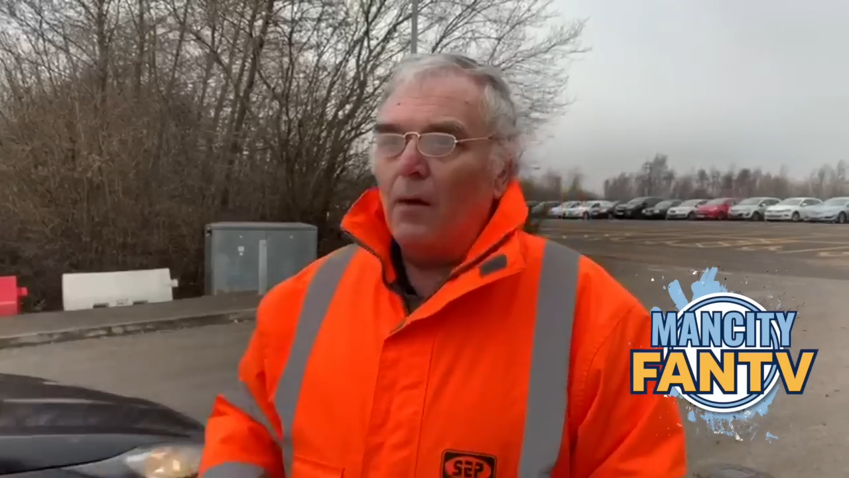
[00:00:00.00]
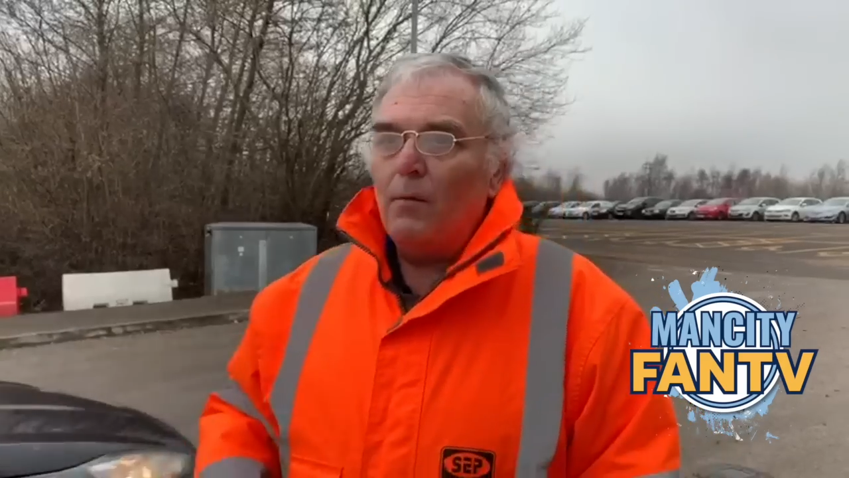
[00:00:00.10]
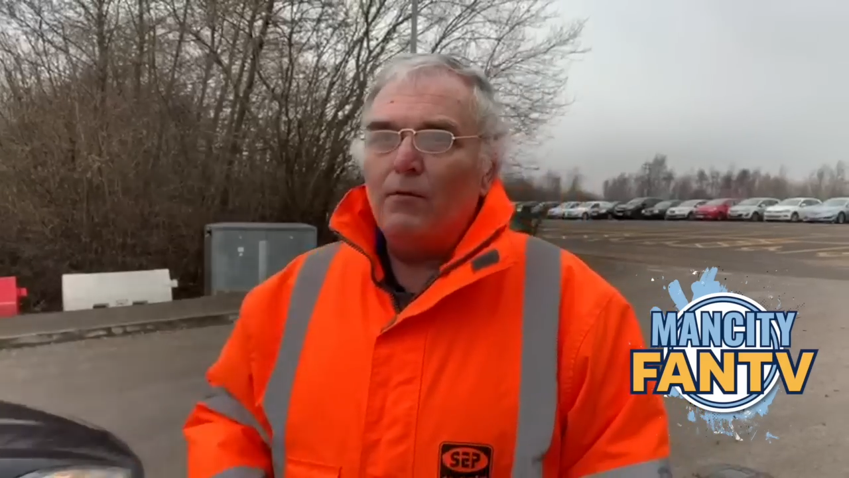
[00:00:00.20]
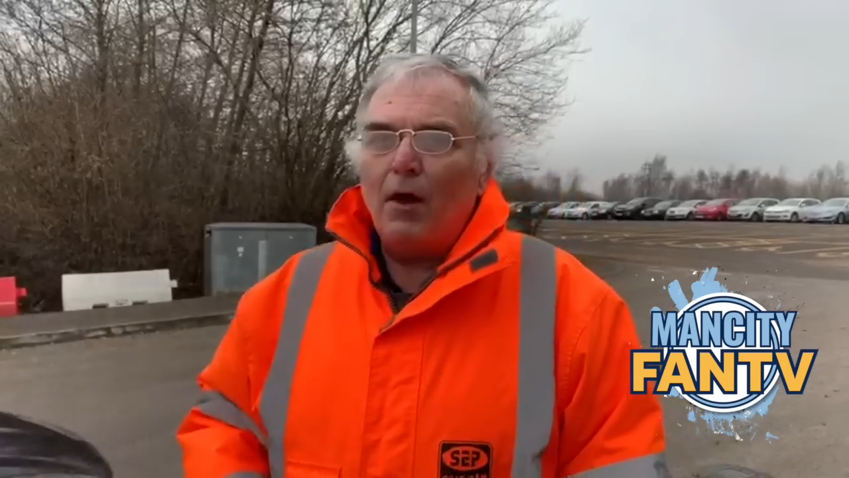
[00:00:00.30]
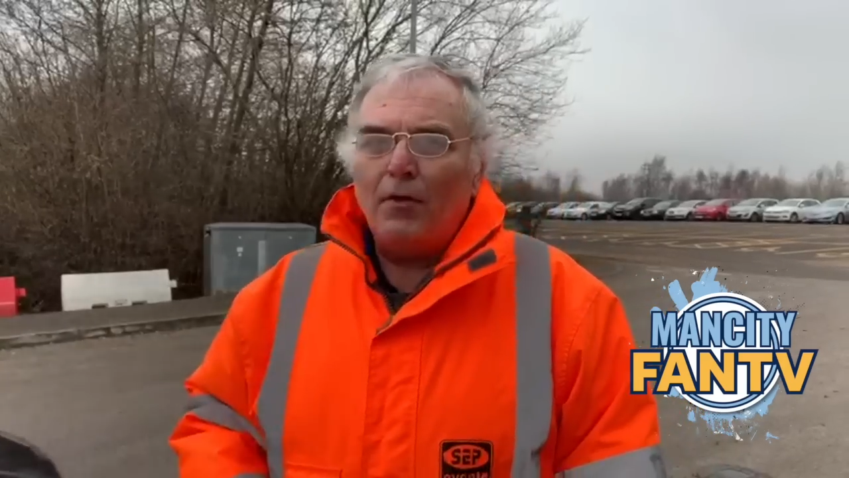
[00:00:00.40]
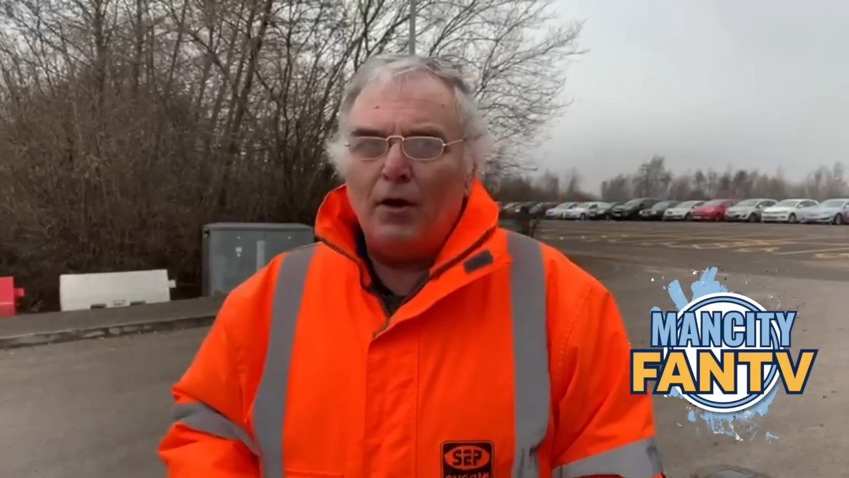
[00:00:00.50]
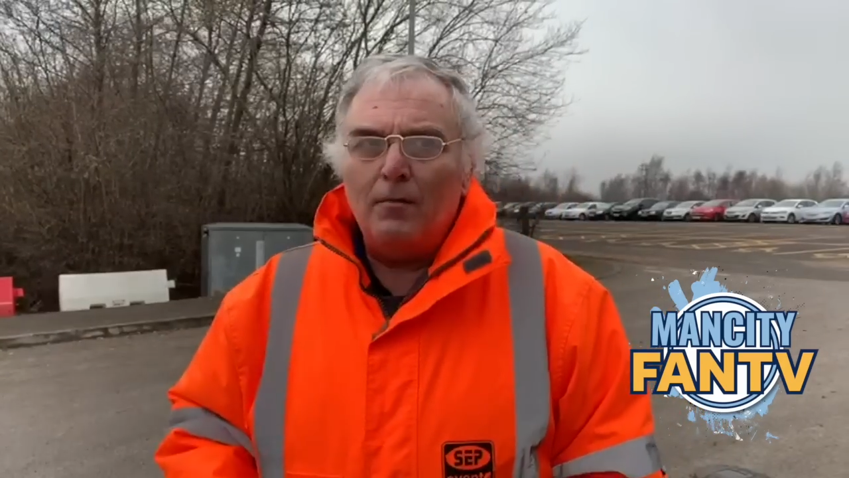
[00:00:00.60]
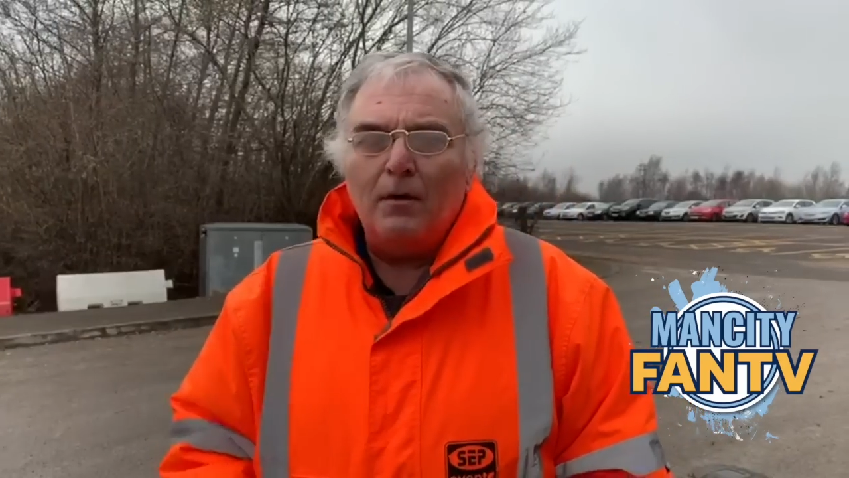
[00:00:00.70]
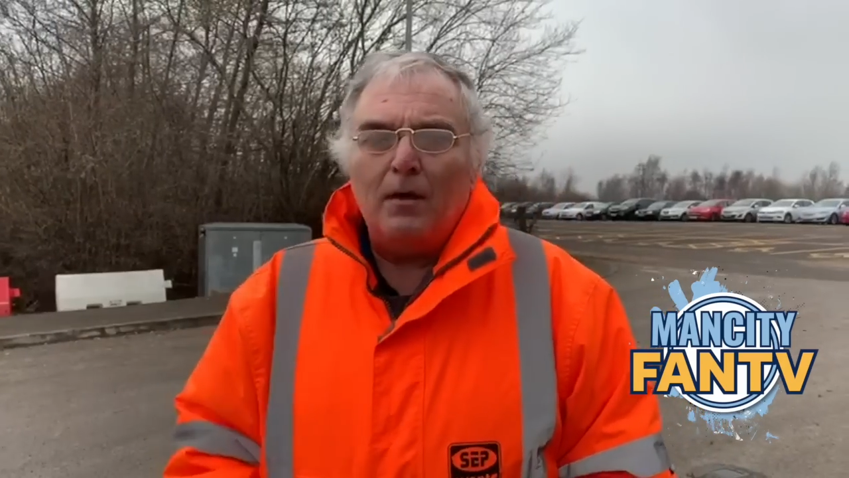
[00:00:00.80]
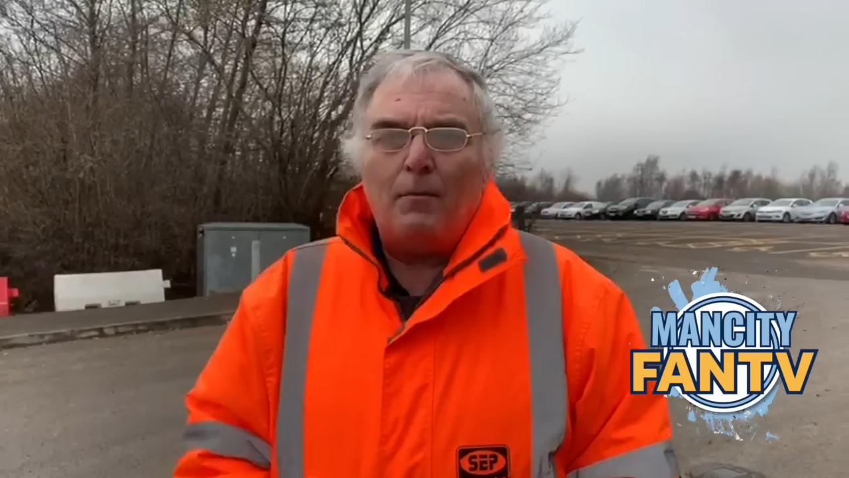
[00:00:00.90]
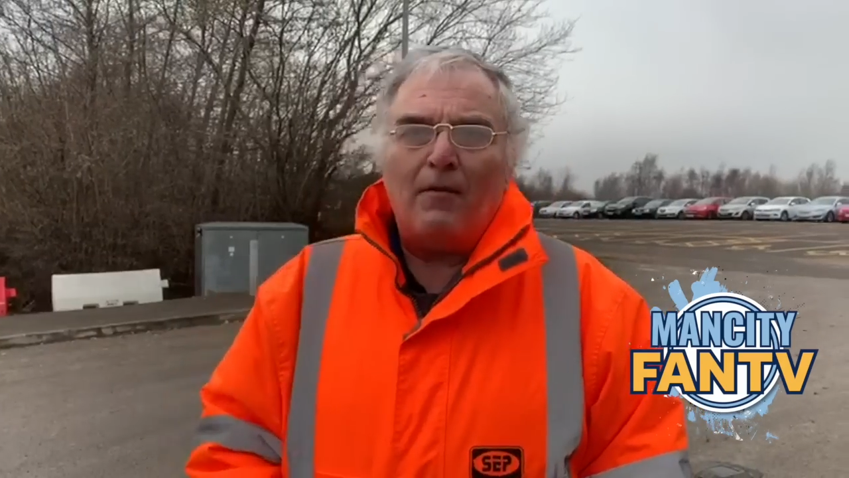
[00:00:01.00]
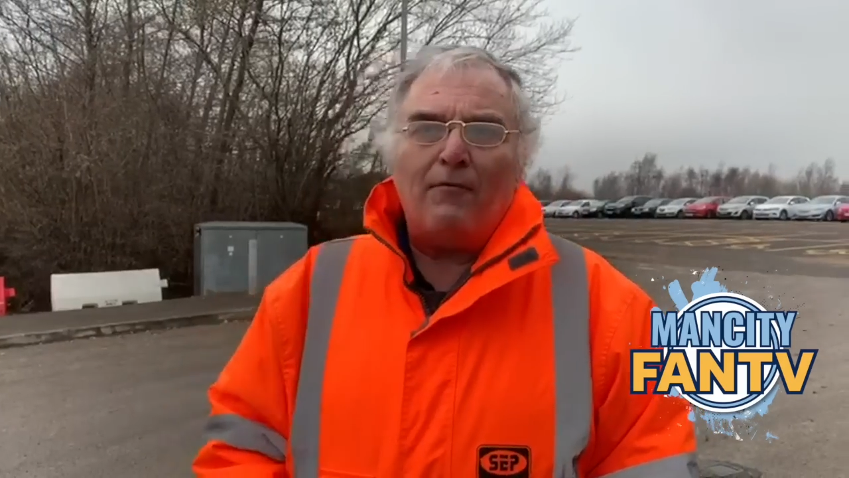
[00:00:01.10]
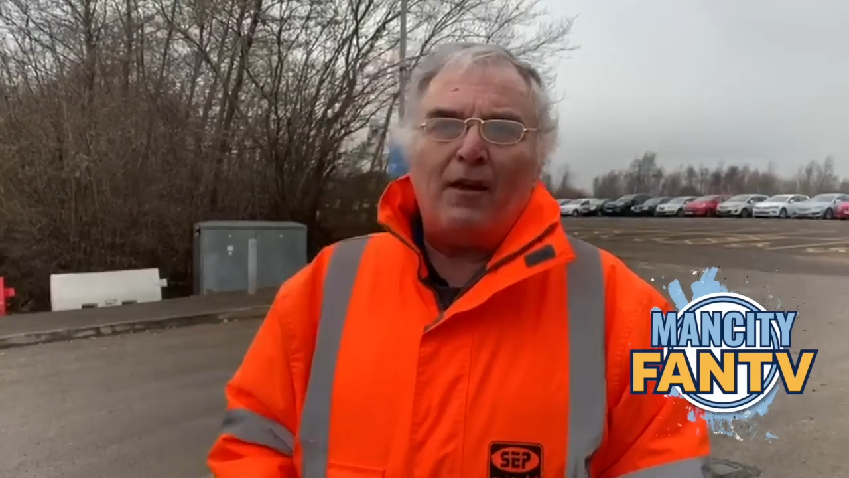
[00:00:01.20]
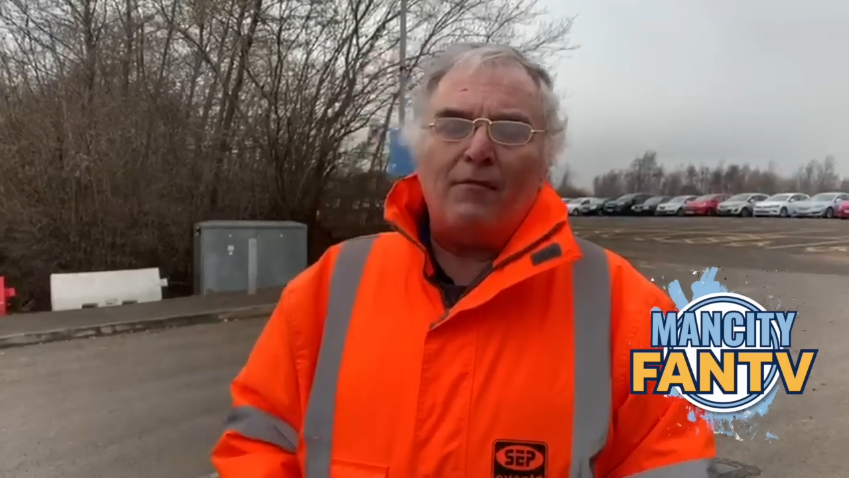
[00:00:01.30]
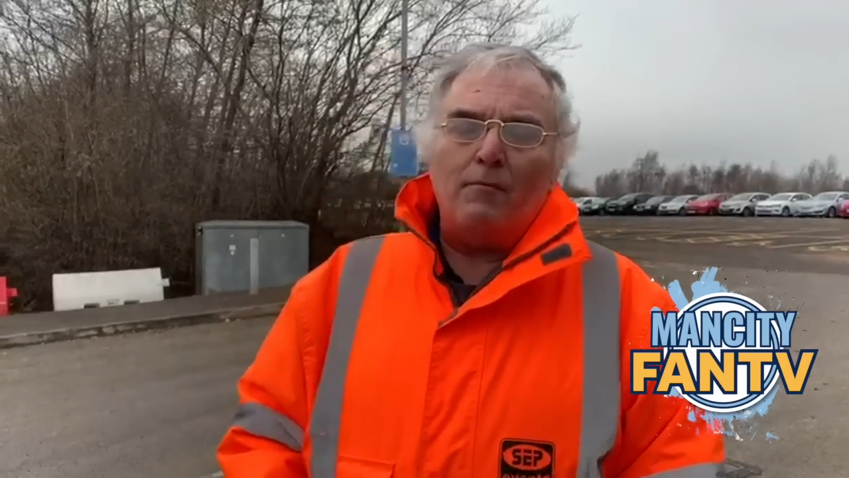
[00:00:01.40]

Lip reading: With Rotherham, we play 5